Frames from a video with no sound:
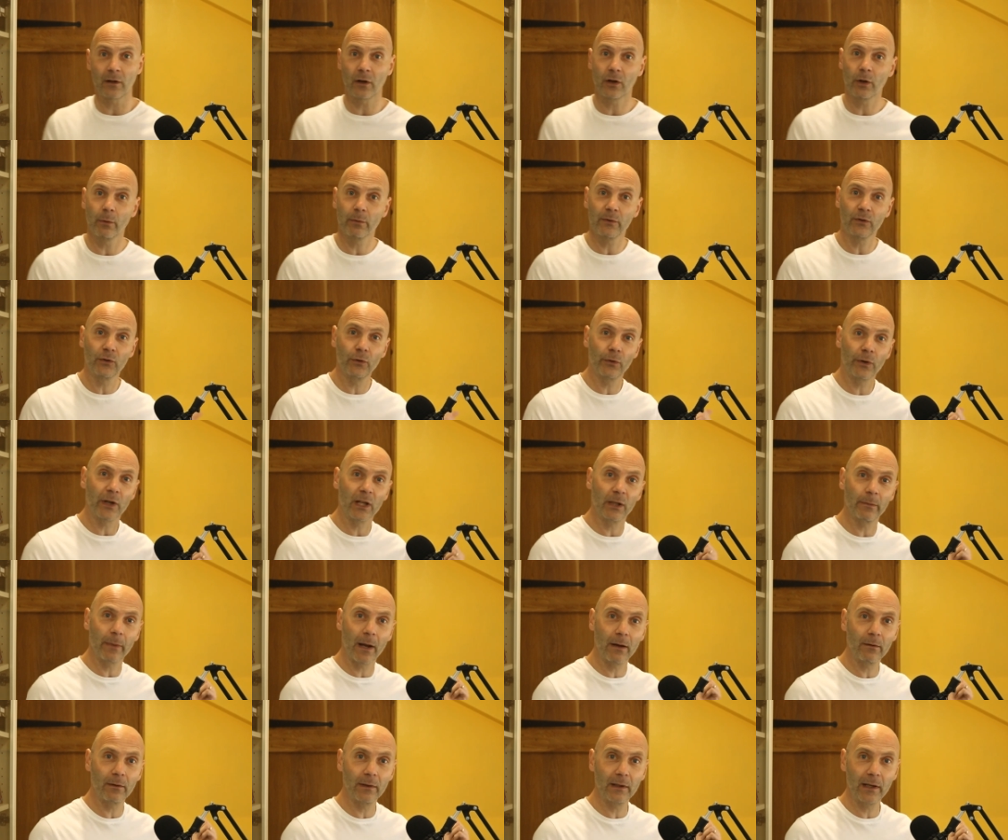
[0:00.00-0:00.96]
Like I was talking
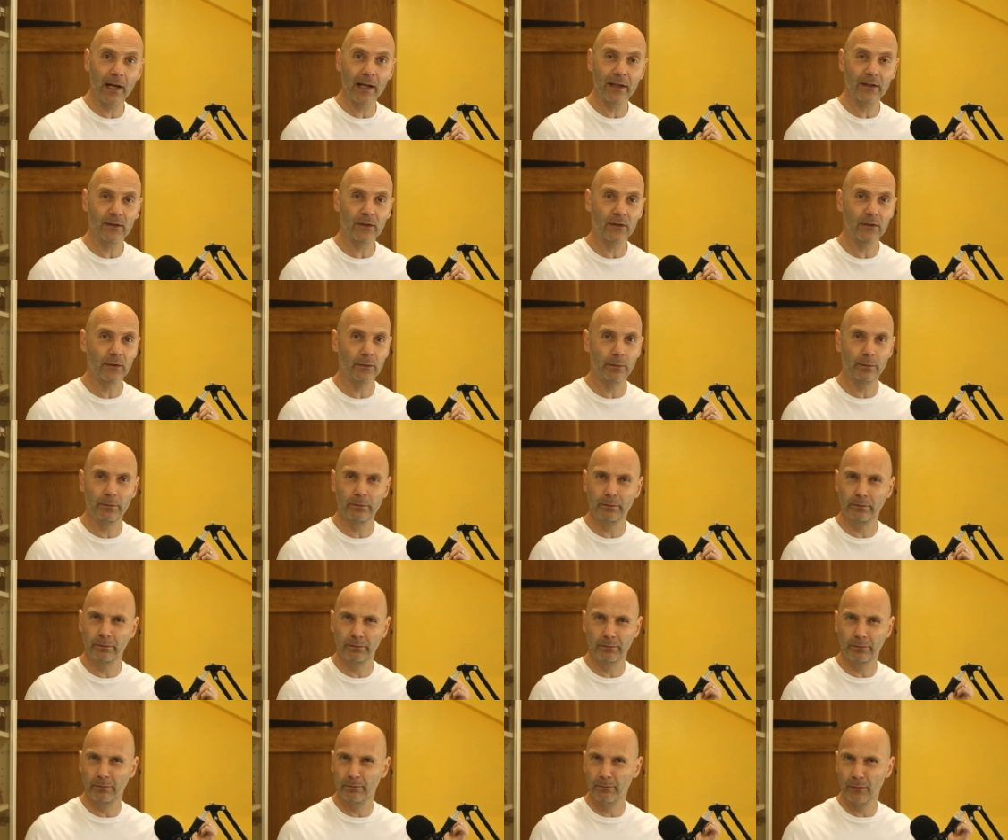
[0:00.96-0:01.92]
about last
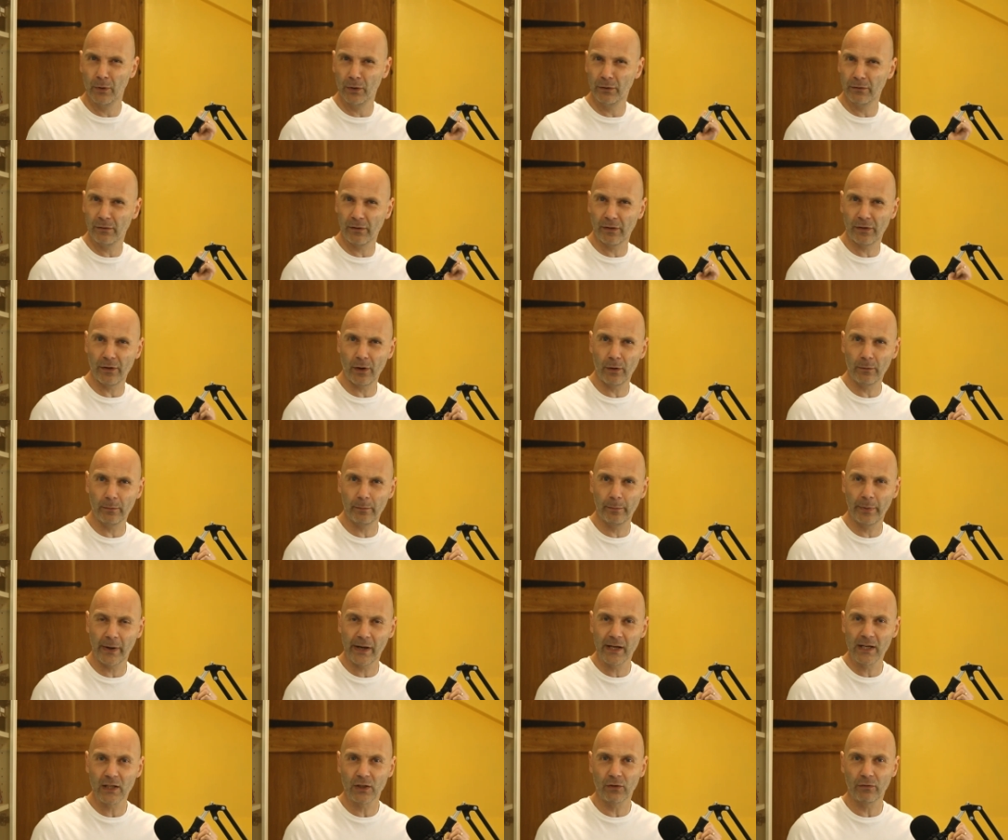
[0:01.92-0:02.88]
month on
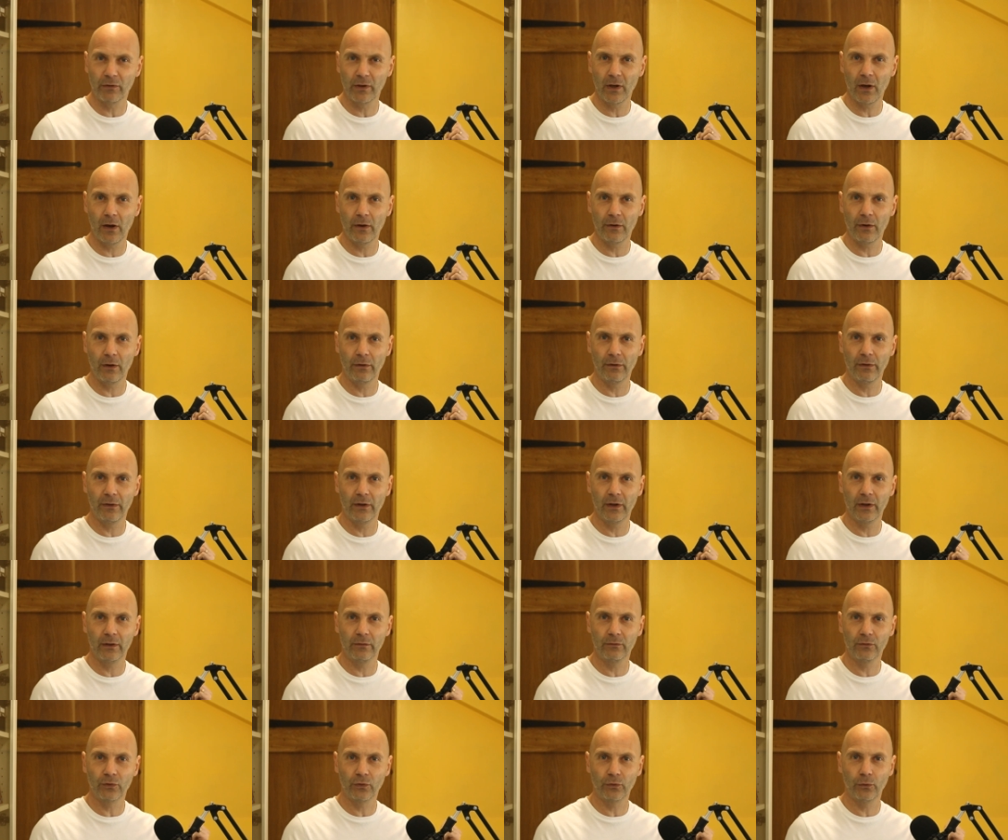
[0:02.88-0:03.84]
Patreon on
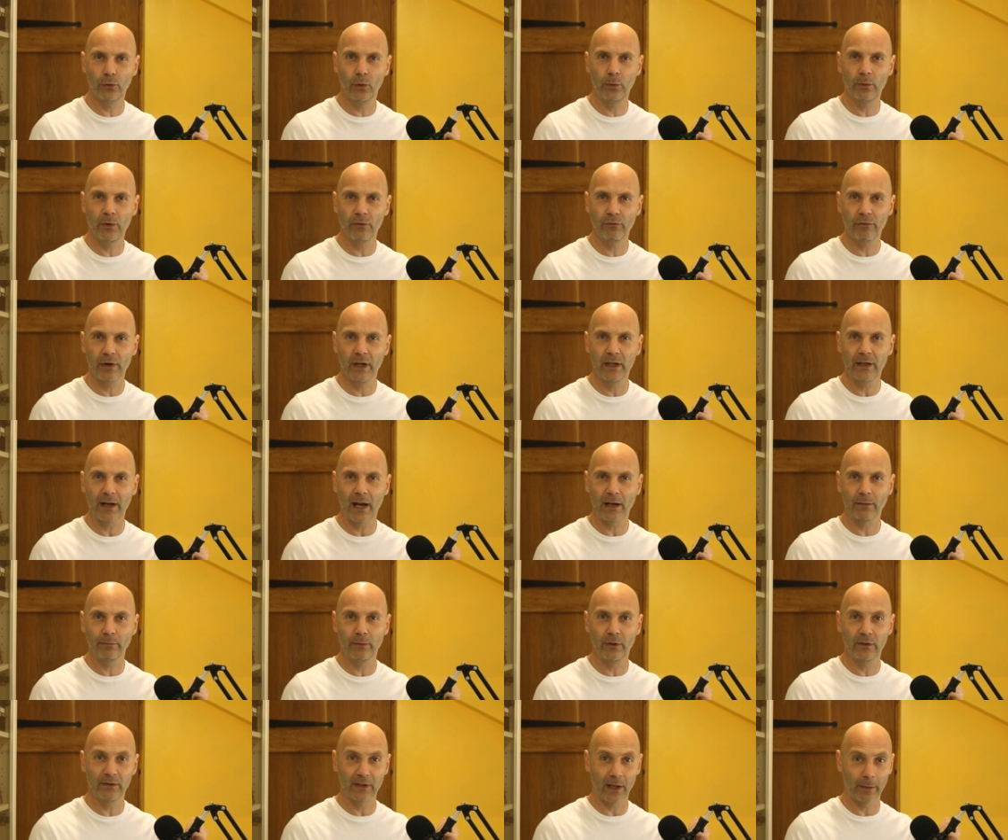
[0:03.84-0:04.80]
the trauma
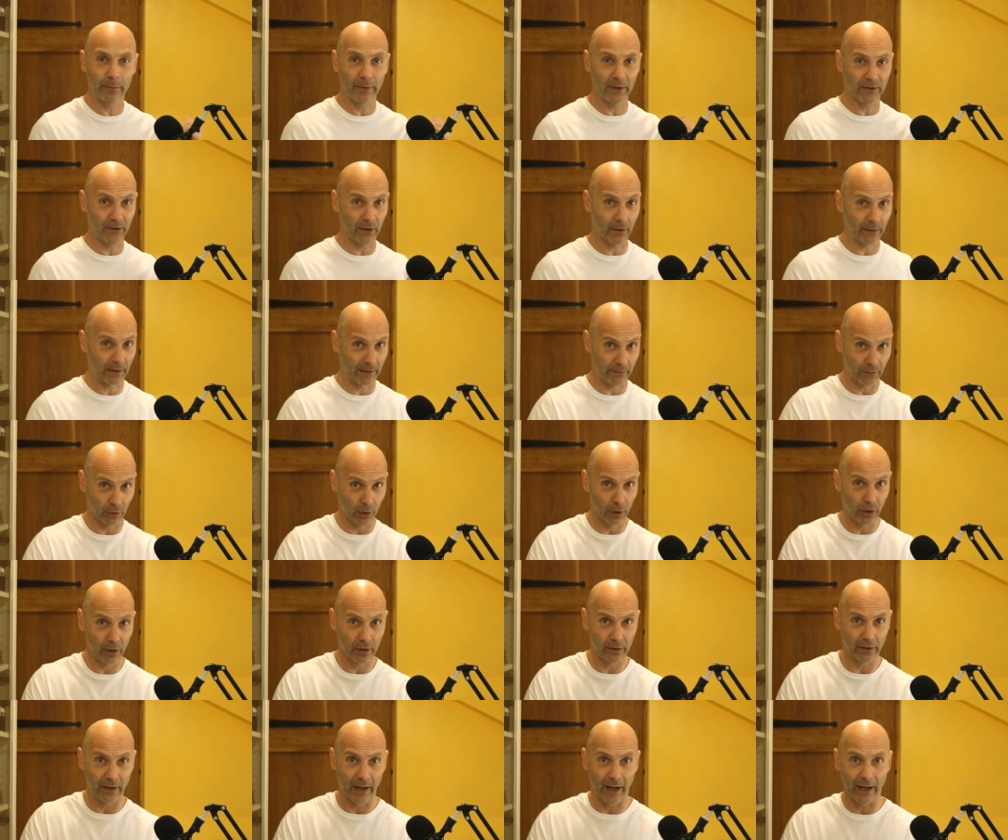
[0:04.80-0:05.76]
reenactment episode, if you
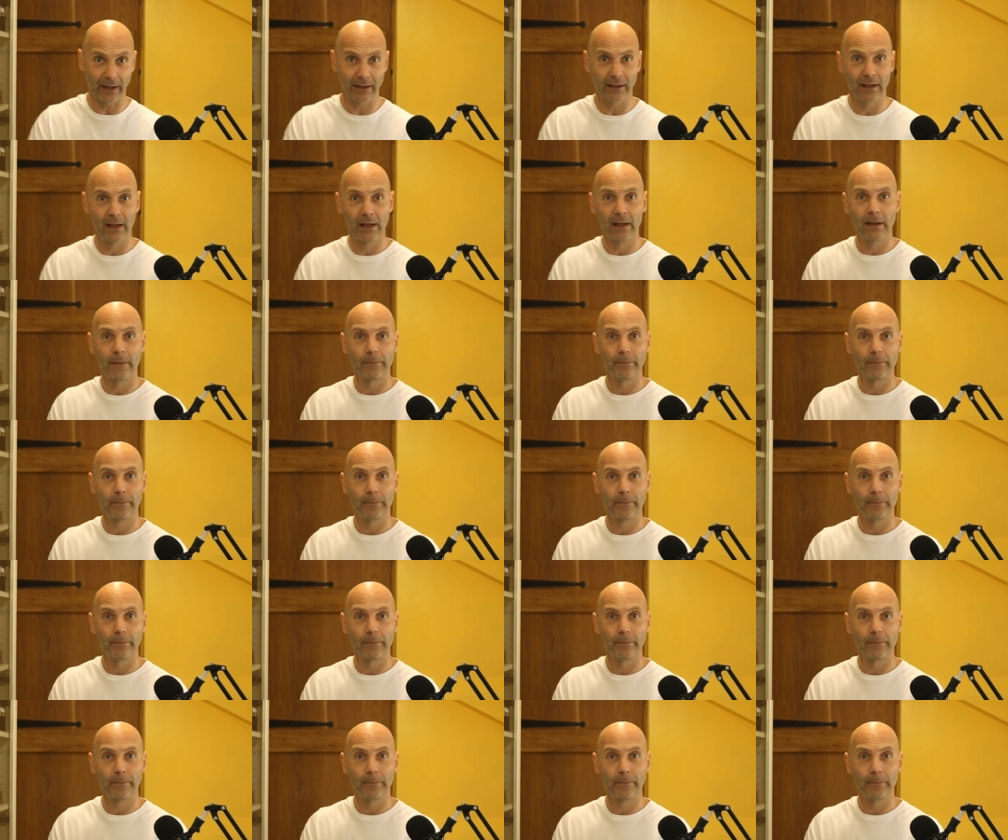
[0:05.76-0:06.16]
heard that.